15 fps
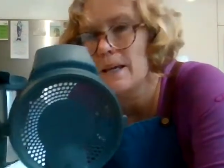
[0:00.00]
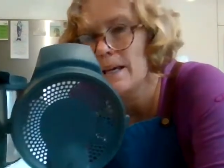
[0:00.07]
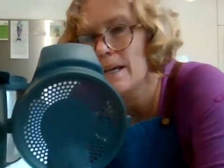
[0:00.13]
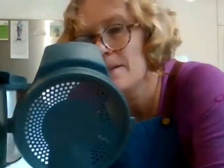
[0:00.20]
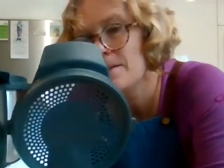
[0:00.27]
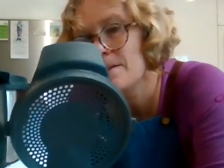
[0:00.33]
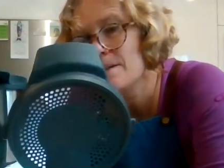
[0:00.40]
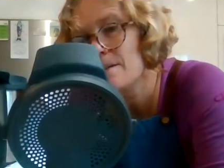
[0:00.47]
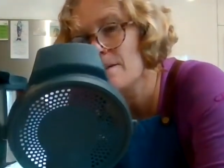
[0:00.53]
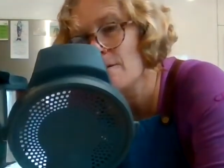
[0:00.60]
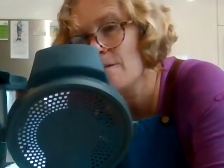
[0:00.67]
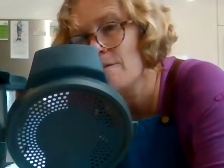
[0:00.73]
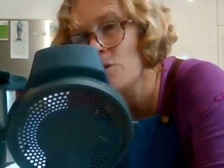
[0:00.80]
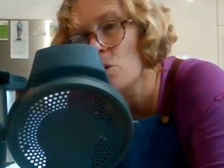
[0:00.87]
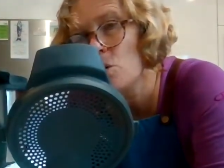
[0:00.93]
is
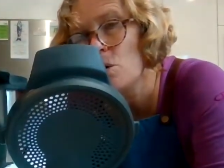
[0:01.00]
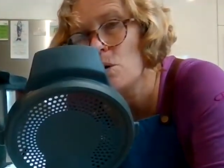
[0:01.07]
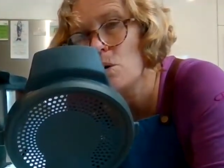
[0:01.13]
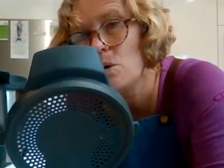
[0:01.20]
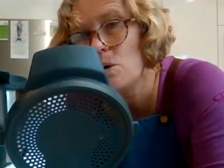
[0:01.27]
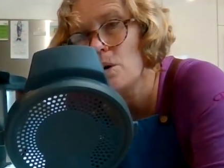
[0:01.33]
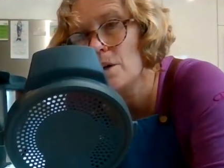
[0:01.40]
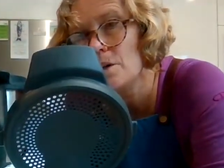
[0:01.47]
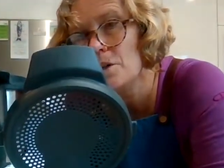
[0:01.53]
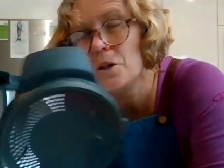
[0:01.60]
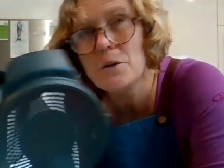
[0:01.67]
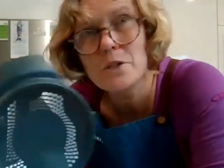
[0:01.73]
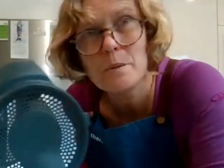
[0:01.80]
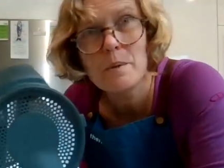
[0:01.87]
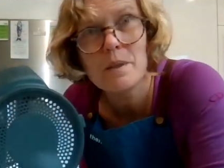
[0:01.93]
for
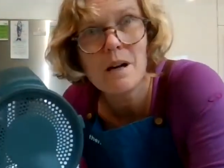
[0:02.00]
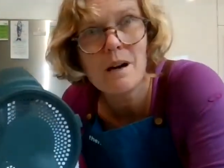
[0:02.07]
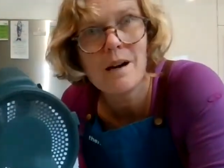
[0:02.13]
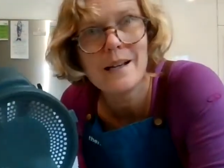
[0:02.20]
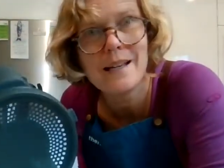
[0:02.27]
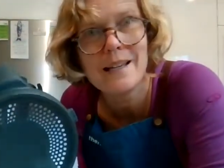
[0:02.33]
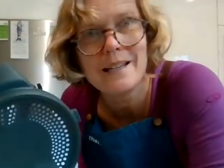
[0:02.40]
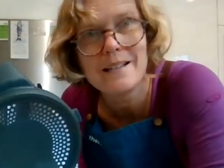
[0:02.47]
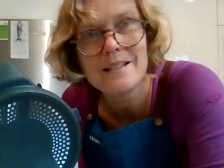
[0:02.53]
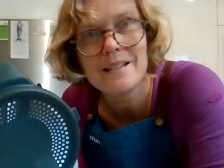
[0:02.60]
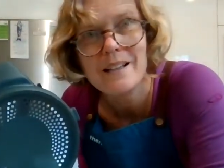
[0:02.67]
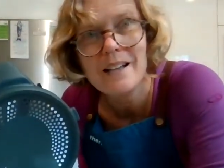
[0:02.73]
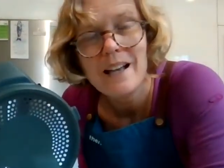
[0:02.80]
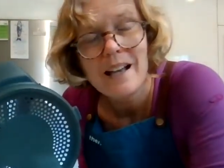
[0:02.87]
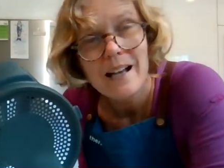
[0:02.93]
use with high heat,
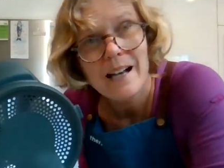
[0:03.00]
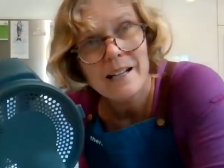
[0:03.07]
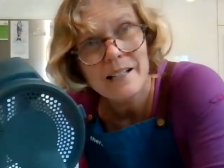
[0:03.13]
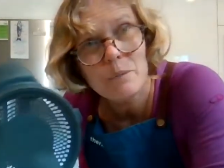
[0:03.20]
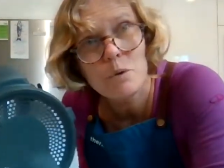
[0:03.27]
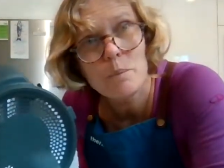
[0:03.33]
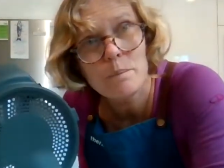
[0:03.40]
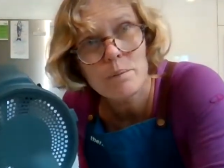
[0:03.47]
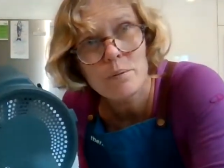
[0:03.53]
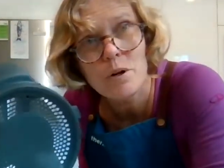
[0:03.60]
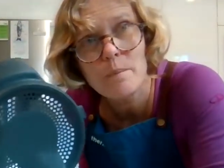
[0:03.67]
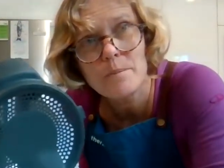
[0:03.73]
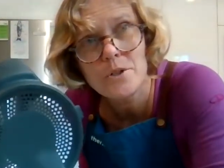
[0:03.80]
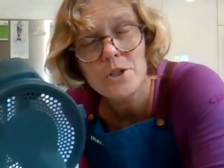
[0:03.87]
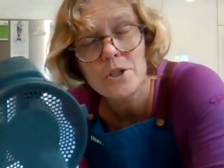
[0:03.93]
and it will
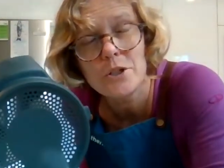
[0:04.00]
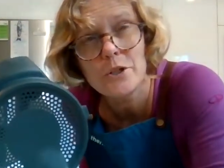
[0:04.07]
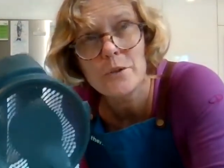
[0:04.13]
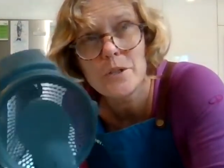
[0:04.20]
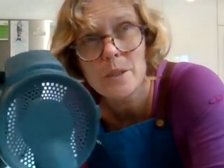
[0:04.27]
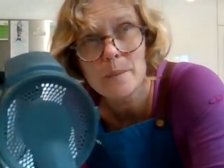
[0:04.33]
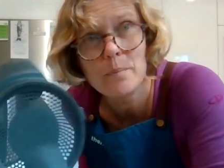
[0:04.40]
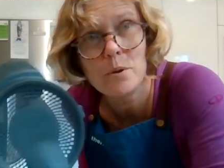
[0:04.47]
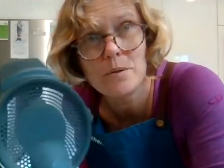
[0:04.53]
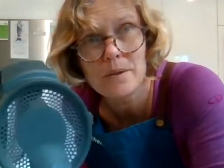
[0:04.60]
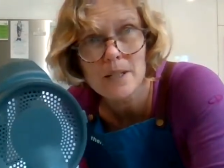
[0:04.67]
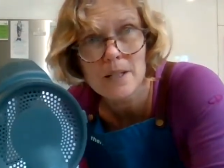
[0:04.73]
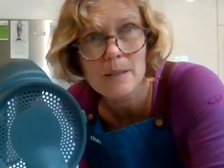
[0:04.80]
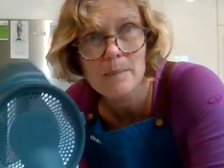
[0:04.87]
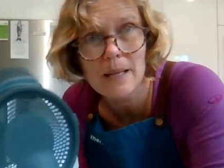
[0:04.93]
prompt you to put
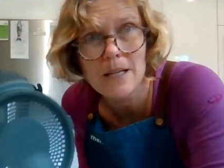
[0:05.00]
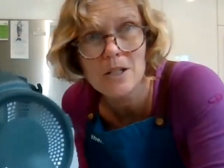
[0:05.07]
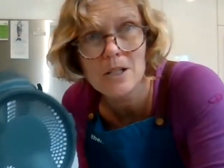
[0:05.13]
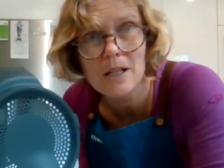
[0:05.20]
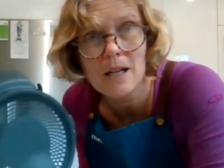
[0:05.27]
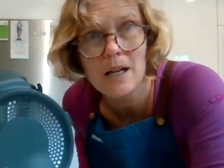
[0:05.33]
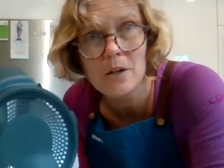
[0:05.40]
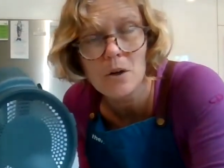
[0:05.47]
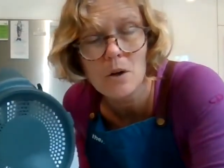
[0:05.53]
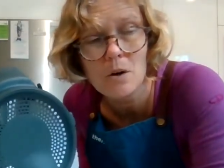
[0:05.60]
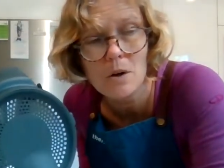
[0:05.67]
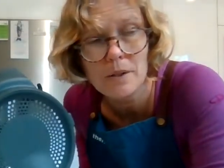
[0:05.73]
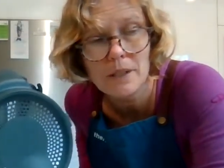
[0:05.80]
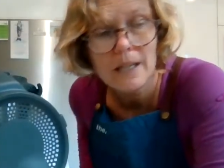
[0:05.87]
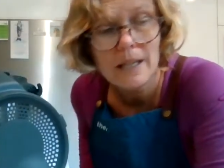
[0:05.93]
the splash guard
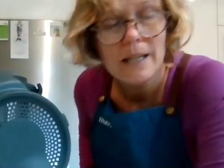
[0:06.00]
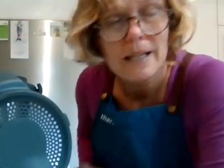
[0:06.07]
on